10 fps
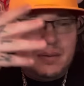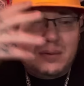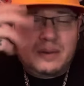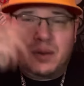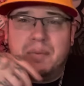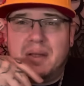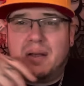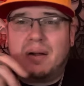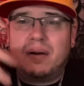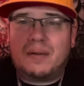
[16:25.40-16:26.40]
Go in the
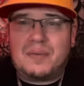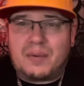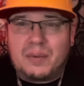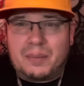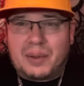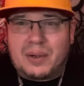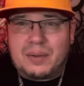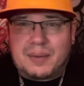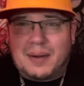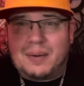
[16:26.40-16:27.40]
yard, throw a ball
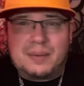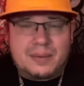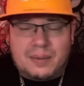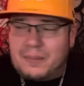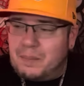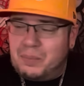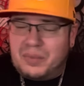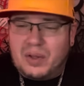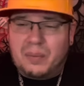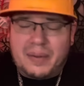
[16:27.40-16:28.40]
around, or
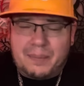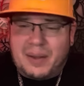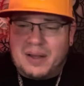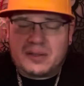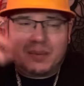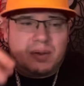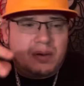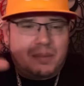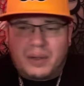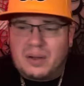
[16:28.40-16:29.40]
go play basketball or
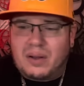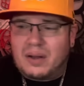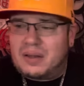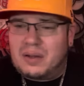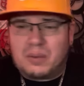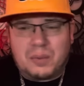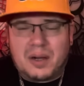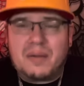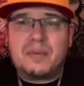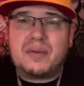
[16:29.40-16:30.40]
ball hockey or
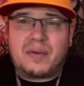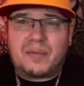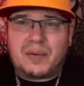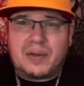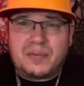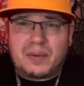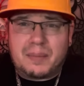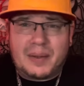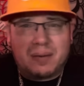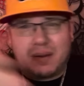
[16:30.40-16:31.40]
whatever with your friends for a
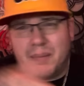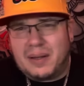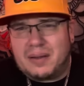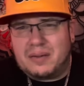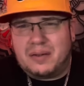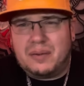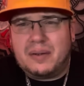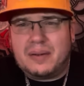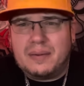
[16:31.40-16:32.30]
bit and come back and do it.